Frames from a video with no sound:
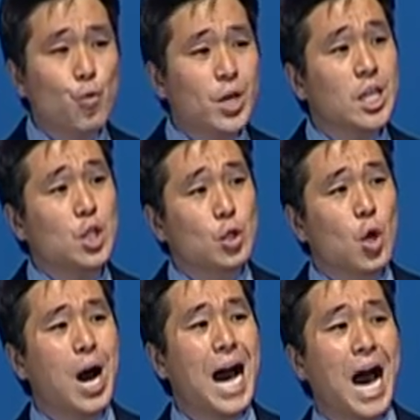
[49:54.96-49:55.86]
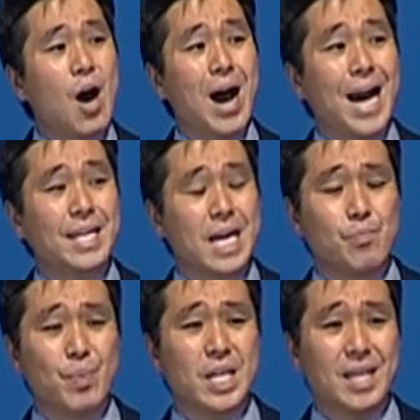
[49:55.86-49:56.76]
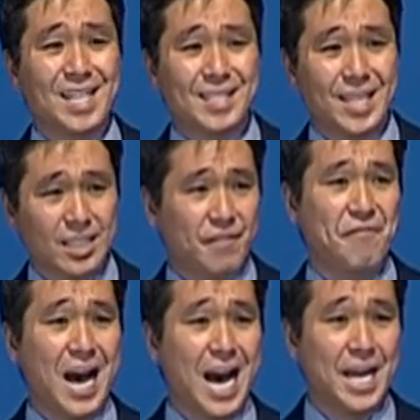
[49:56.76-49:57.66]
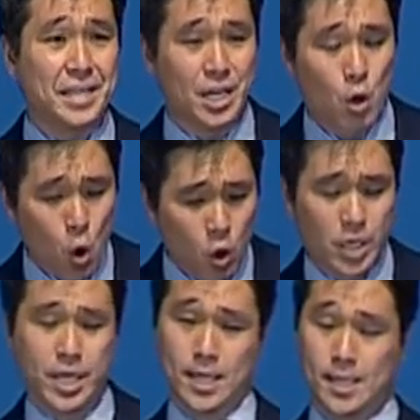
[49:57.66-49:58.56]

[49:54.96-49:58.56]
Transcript: we need to know how I can be then sanctified and holy.